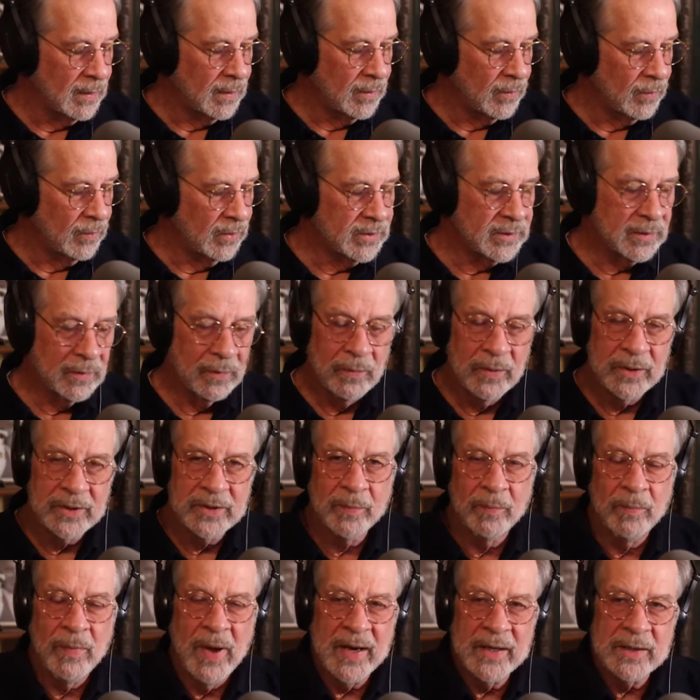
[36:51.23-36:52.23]

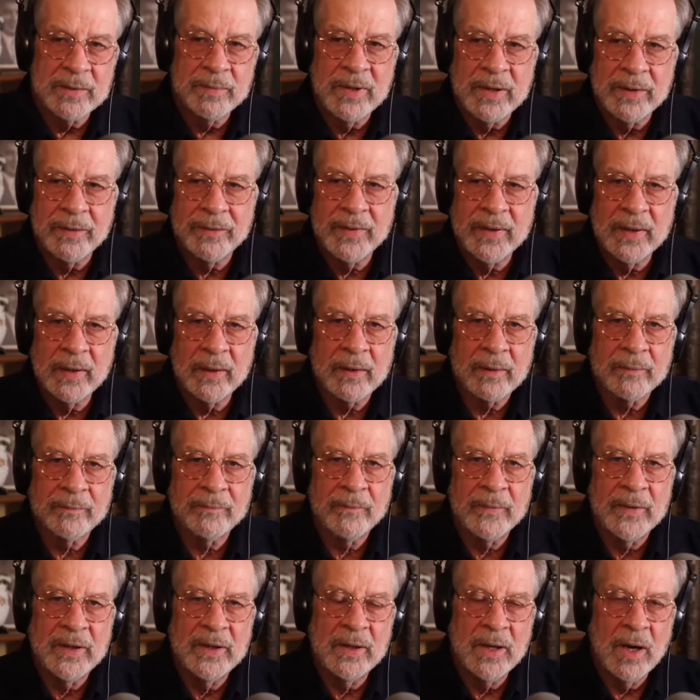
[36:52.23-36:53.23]
which makes me think,
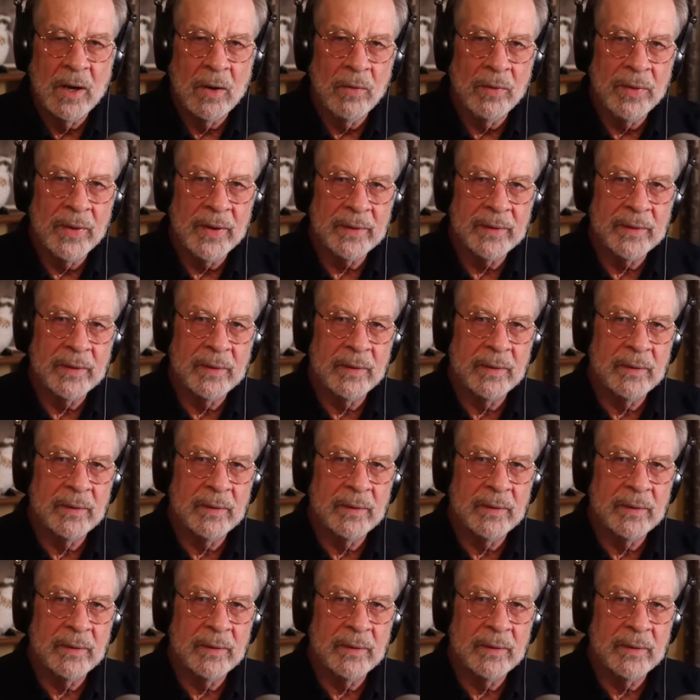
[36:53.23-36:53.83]
that